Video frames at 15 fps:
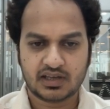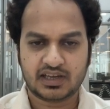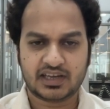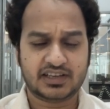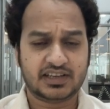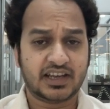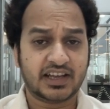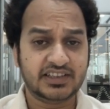
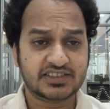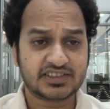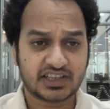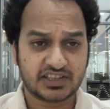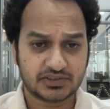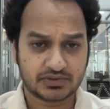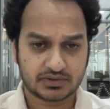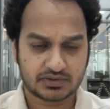and any
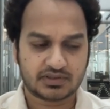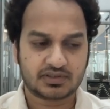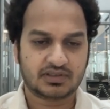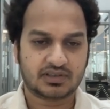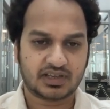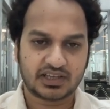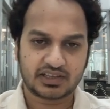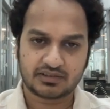size,
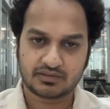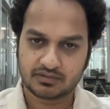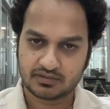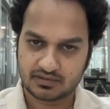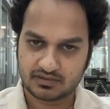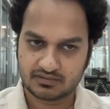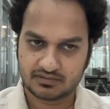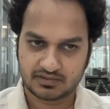like
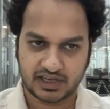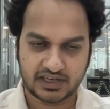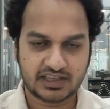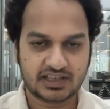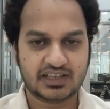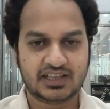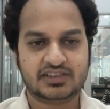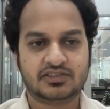any
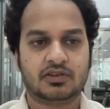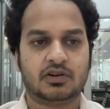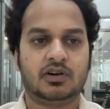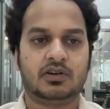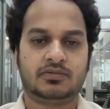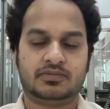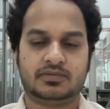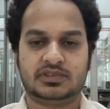length
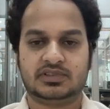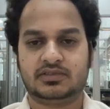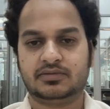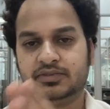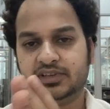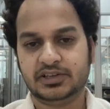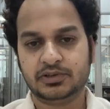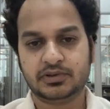of
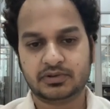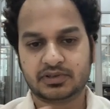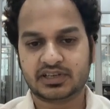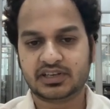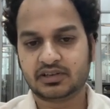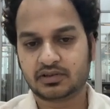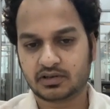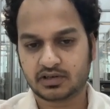video you can
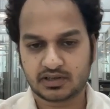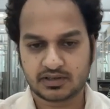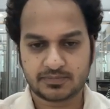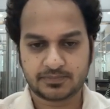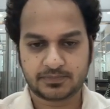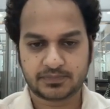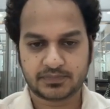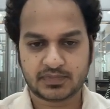record.
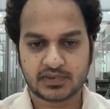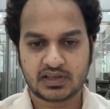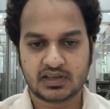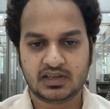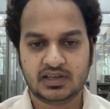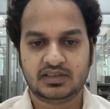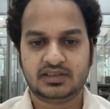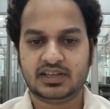
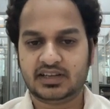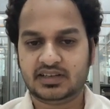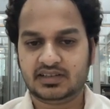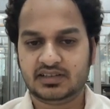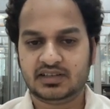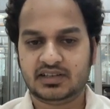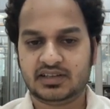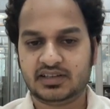
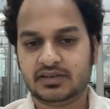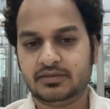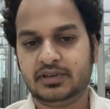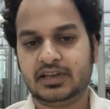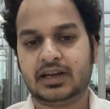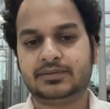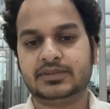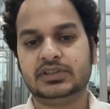Then here we
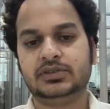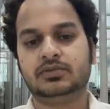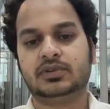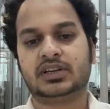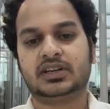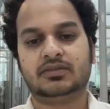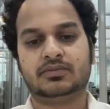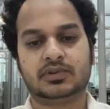have the
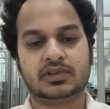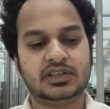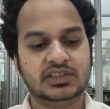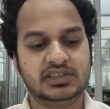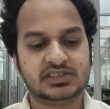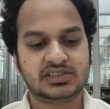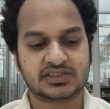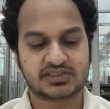URL for
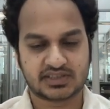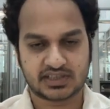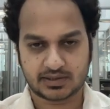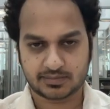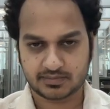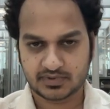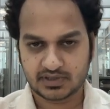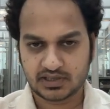each step.
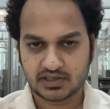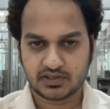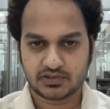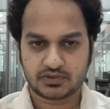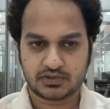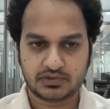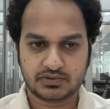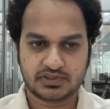
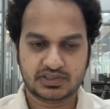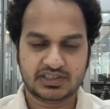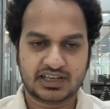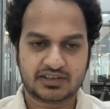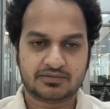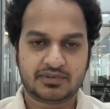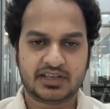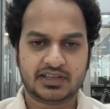So you see
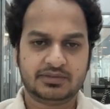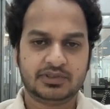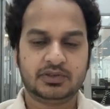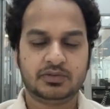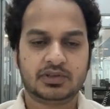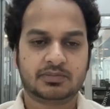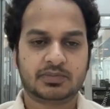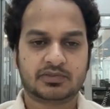that whenever
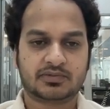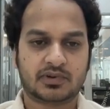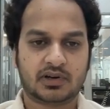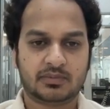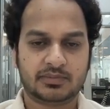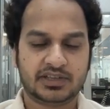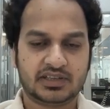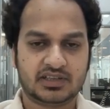you are
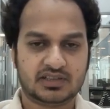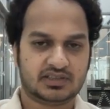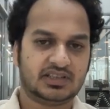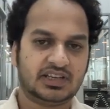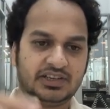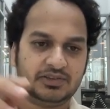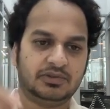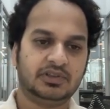performing
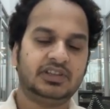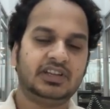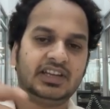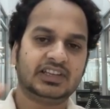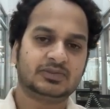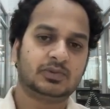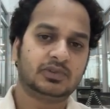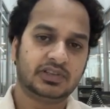like doing the
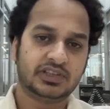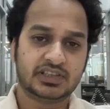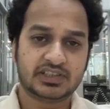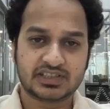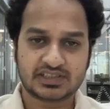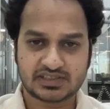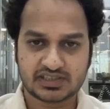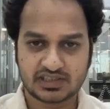exploratory
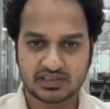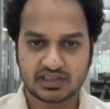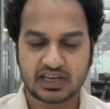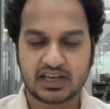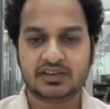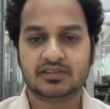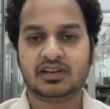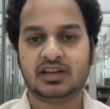testing,
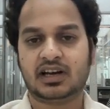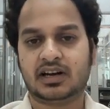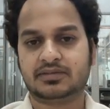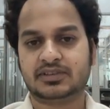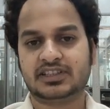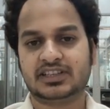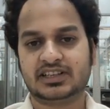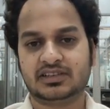and after
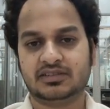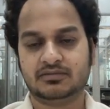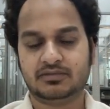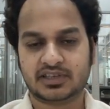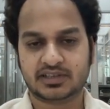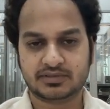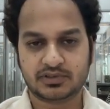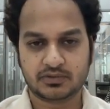that
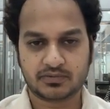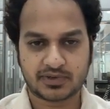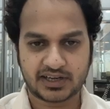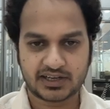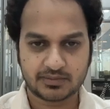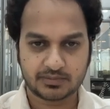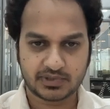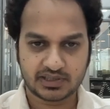whenever you
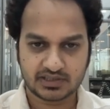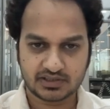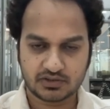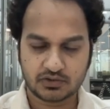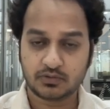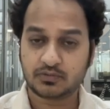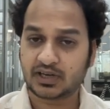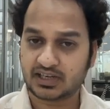find a bug,
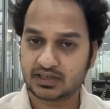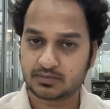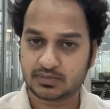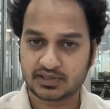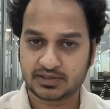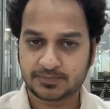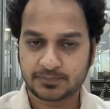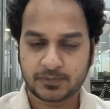you file a bug,